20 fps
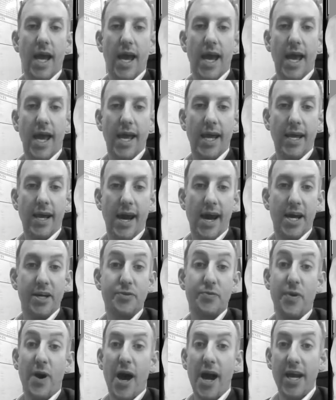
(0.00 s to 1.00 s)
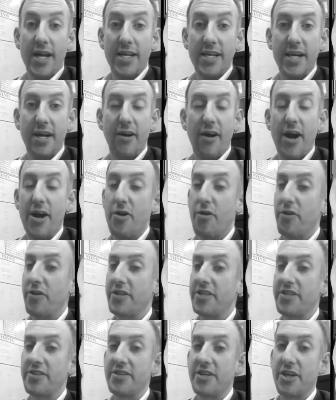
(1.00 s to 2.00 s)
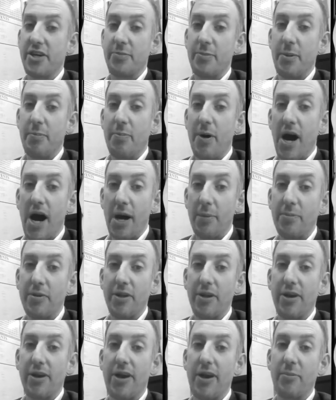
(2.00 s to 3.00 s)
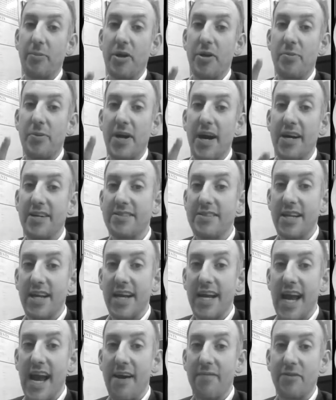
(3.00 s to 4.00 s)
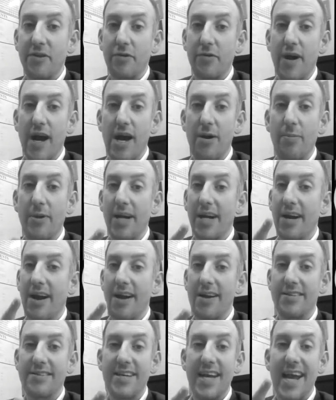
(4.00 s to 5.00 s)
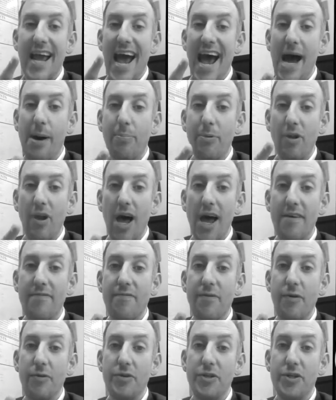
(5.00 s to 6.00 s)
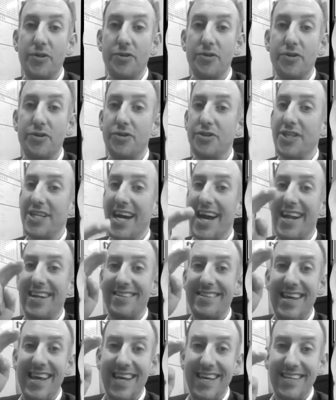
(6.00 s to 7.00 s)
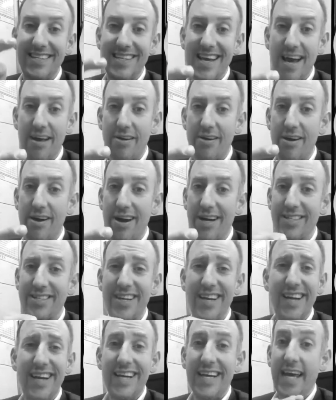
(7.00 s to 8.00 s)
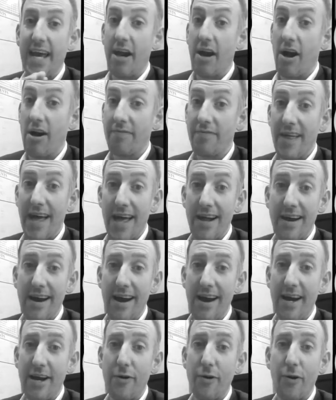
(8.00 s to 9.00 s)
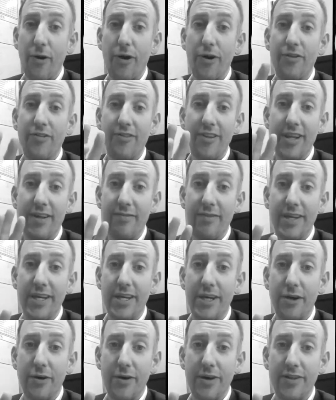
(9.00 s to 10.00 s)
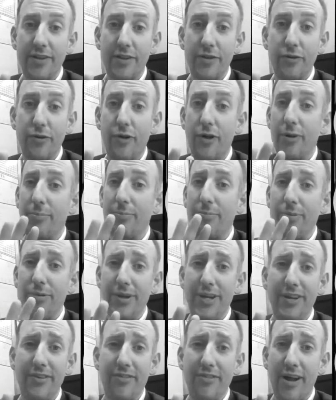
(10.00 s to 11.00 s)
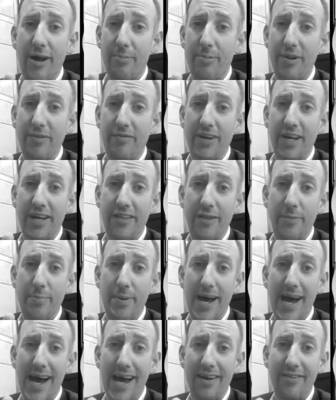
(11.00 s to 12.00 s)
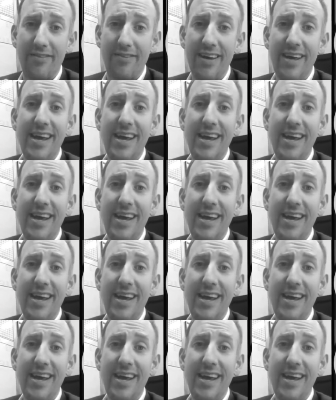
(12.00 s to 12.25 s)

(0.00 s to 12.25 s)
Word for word: Hey guys, Ryan here. I know this isn't going to be popular and I'm going to be isolating half the crowd, but I got to say, Apple iPhone users, you got to take it down a notch. Get off that high horse, leave the ego at the door, and please stop living in the past.